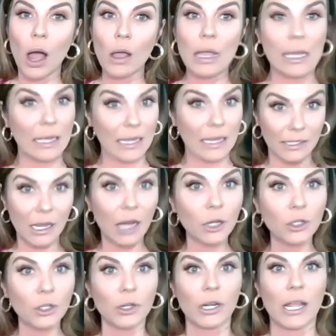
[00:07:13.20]
it's
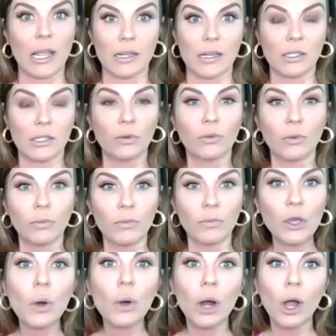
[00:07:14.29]
contraindicated. So from
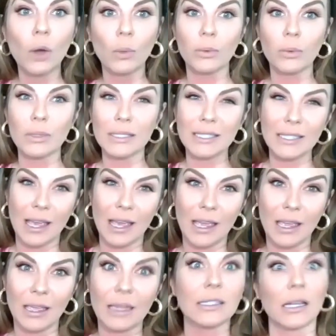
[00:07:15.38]
Viora, we would
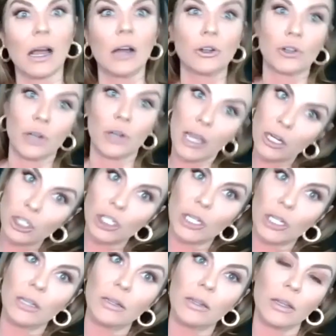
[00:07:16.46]
say it's a
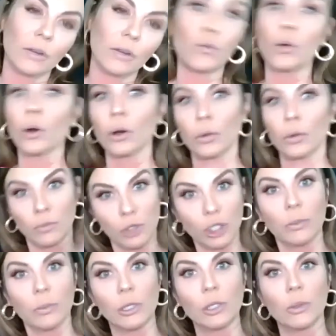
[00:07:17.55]
contraindication, therefore
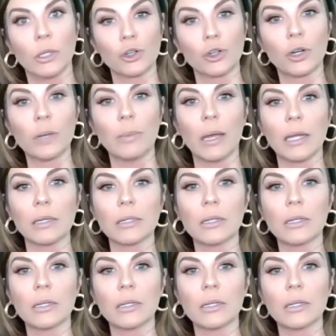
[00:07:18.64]
shouldn't be doing the treatment.